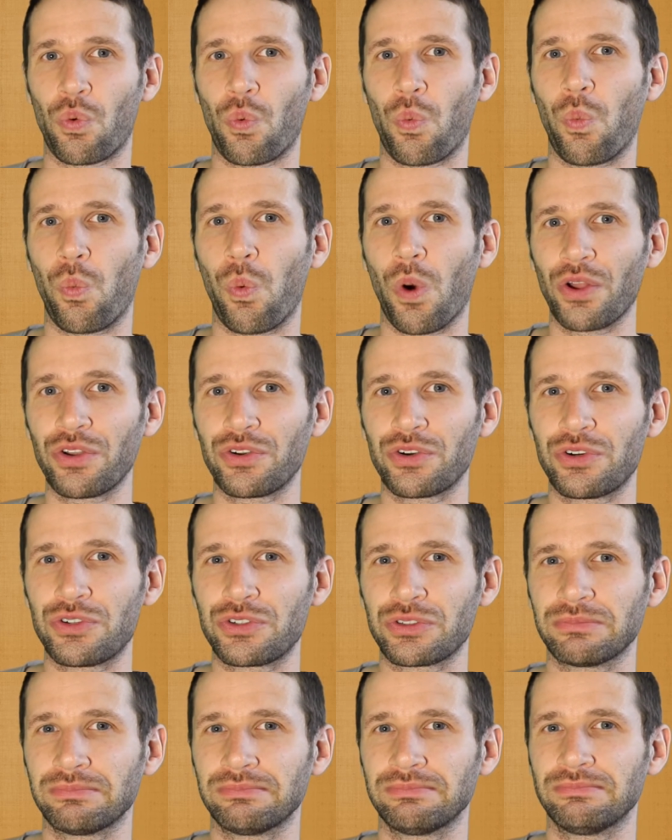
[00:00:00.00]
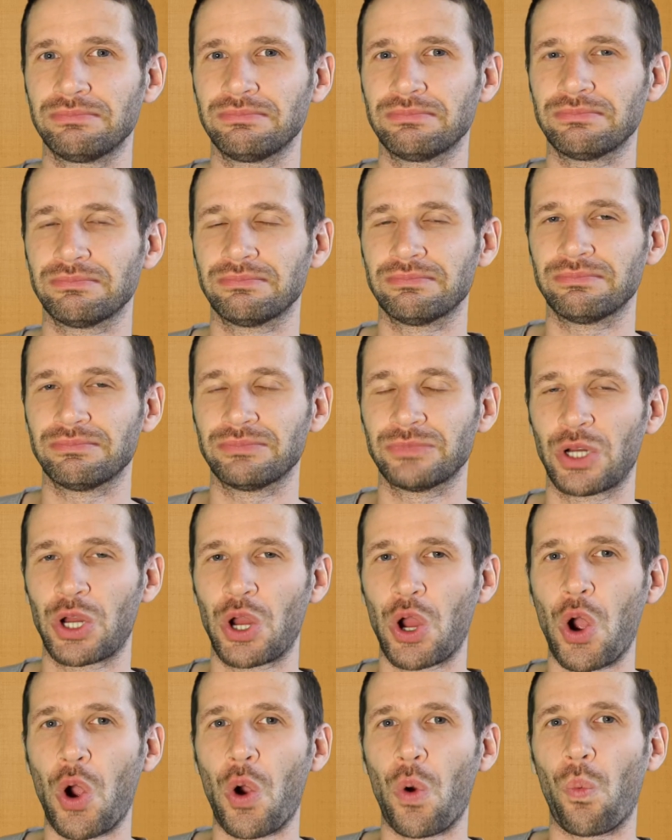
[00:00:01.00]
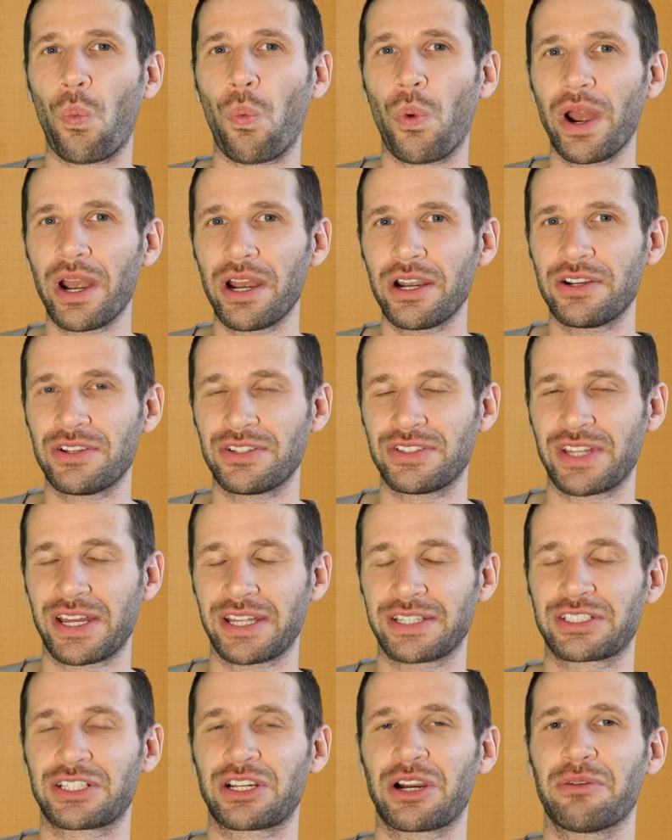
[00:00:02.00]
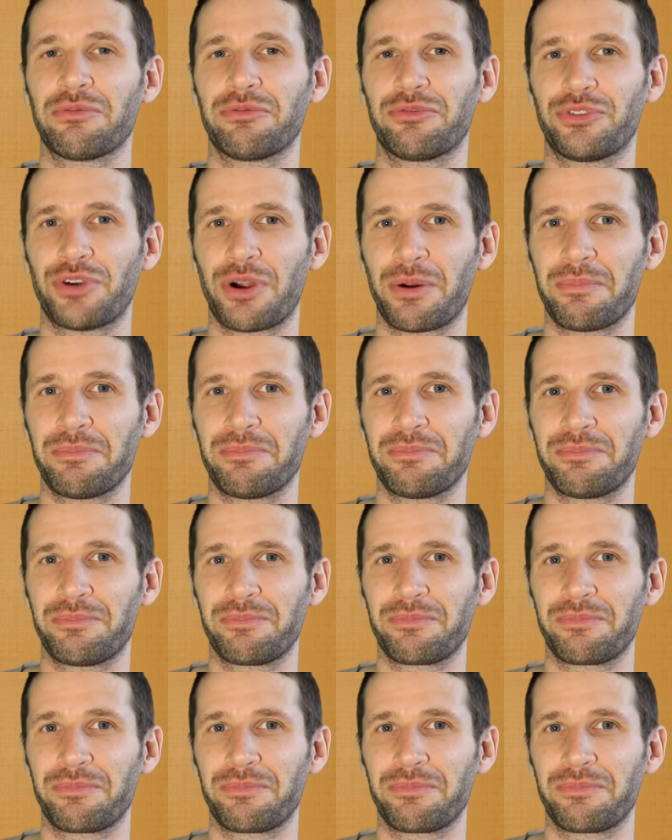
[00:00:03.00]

wondered, where does that come from?